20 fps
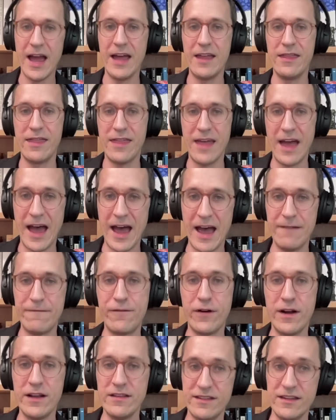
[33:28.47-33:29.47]
and that,
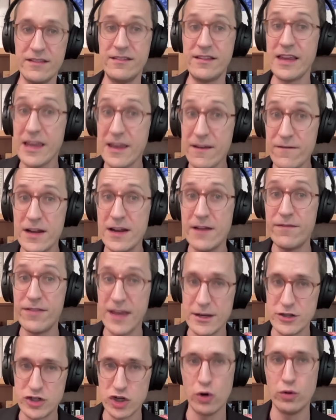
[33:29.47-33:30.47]
for instance, even if
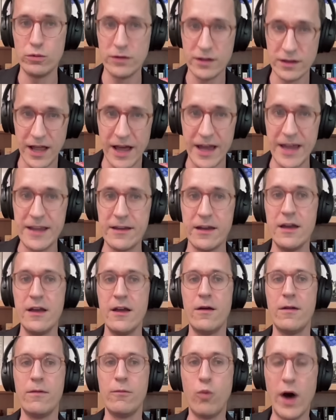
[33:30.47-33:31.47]
they don't like
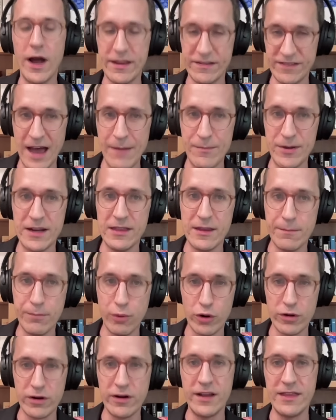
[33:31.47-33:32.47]
what's happened in the
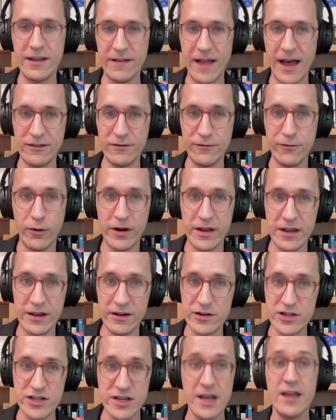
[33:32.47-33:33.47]
border in the last four
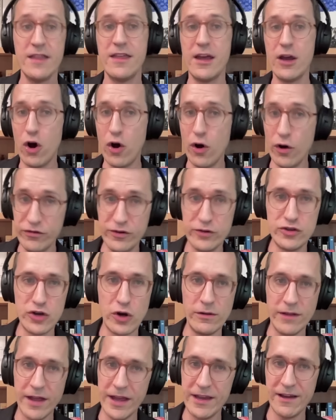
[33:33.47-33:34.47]
years. They also right.
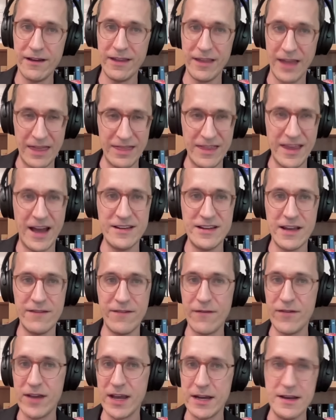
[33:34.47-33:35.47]
don't like a, the idea of
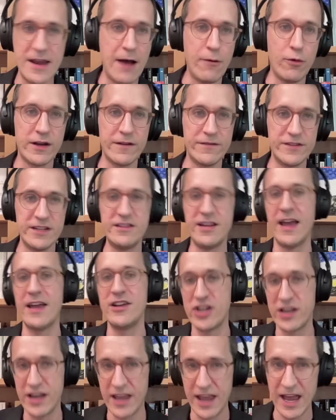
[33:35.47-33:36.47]
having a network of
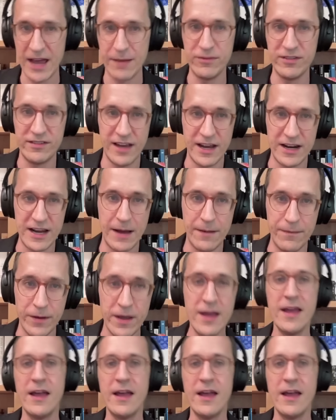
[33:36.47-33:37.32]
detention camps set up